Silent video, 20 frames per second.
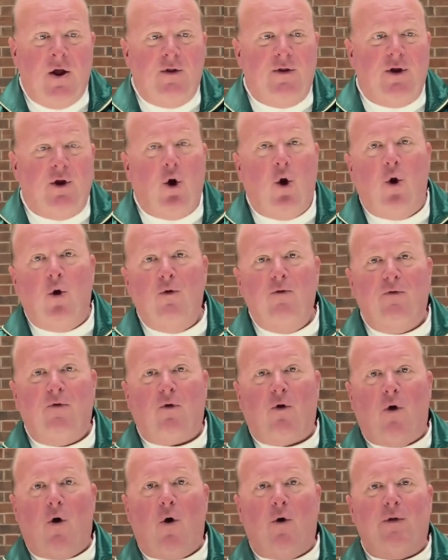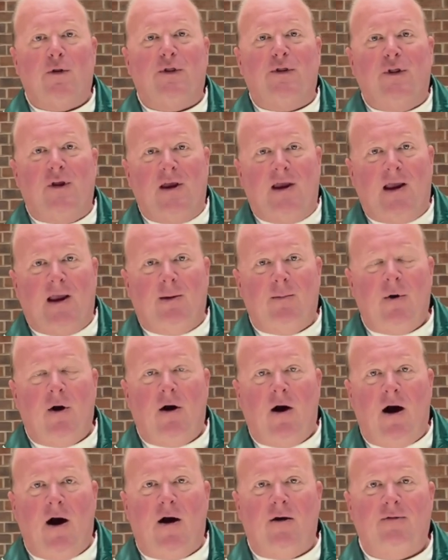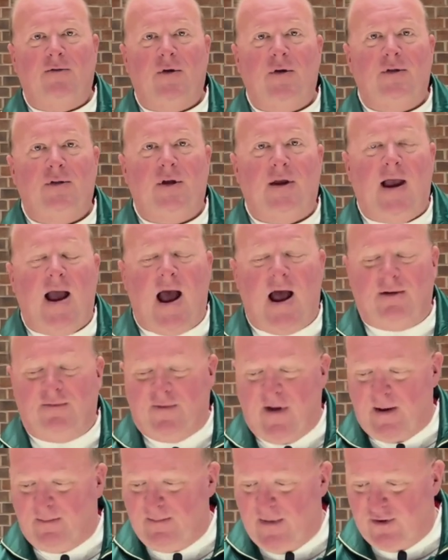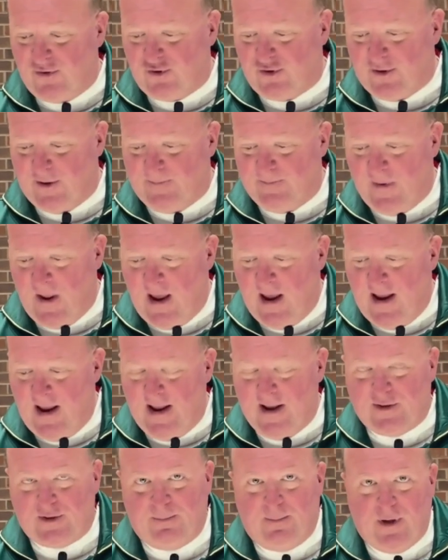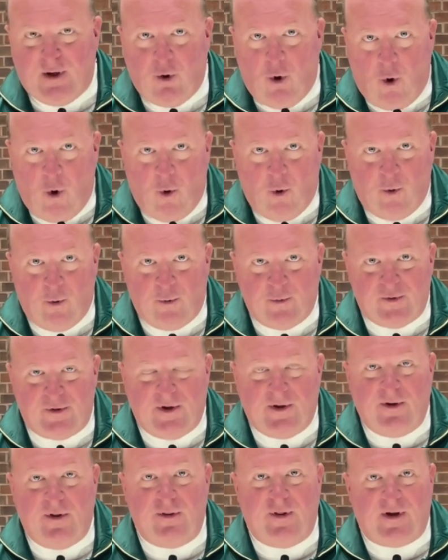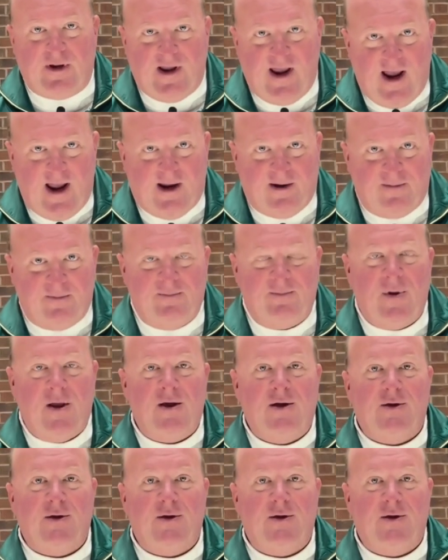The overall theme of the Advent mission is Behold the King.